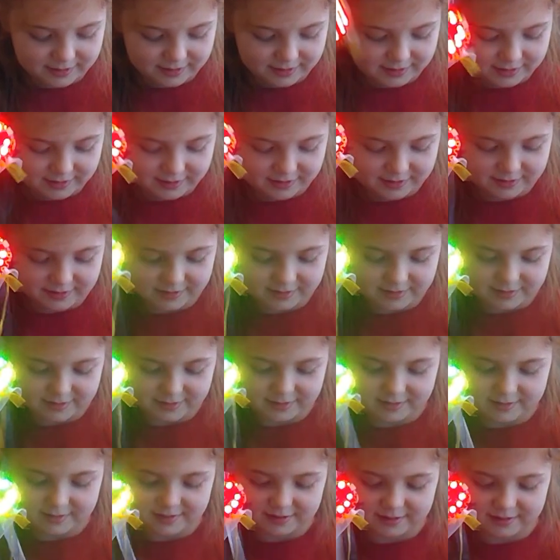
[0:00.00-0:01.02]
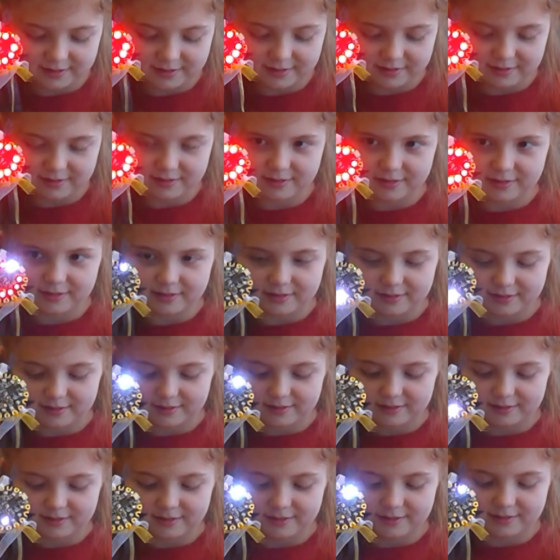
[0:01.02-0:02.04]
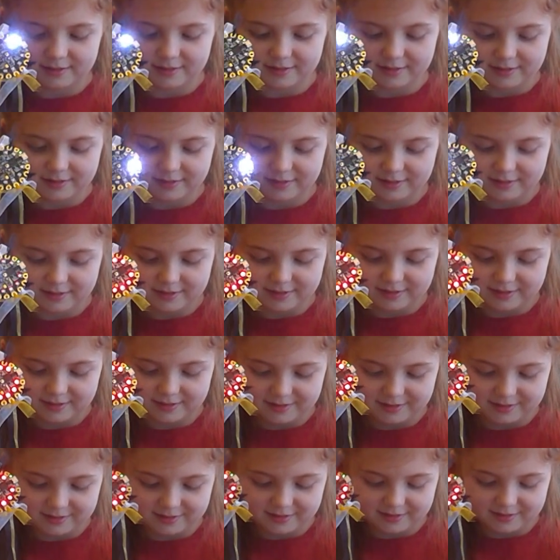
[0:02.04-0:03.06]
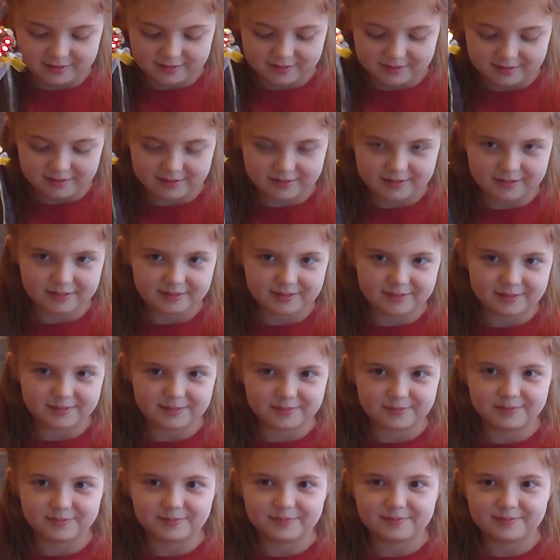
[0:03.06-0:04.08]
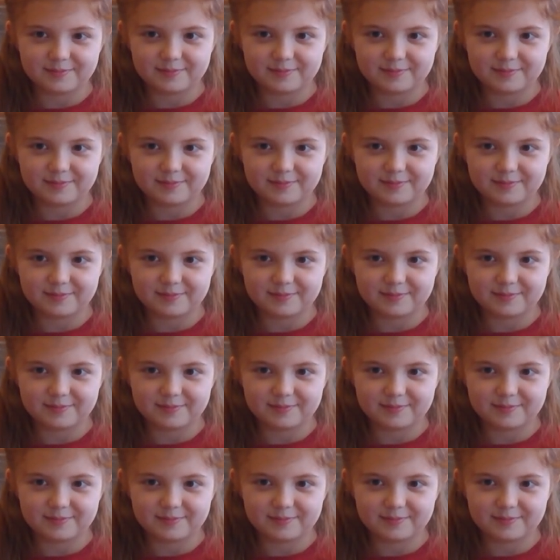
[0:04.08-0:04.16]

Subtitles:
The person shown says nothing.